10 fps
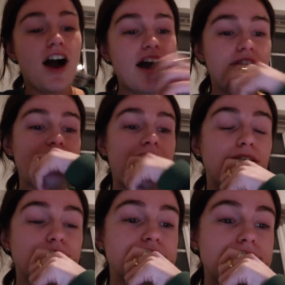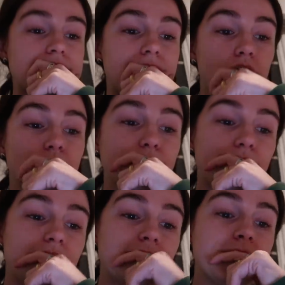I found the gold
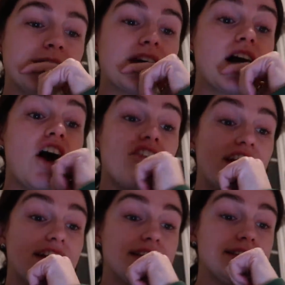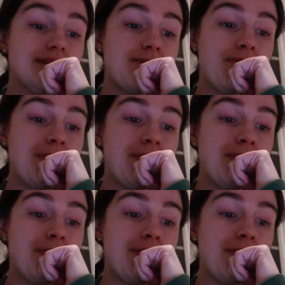one on Curry's,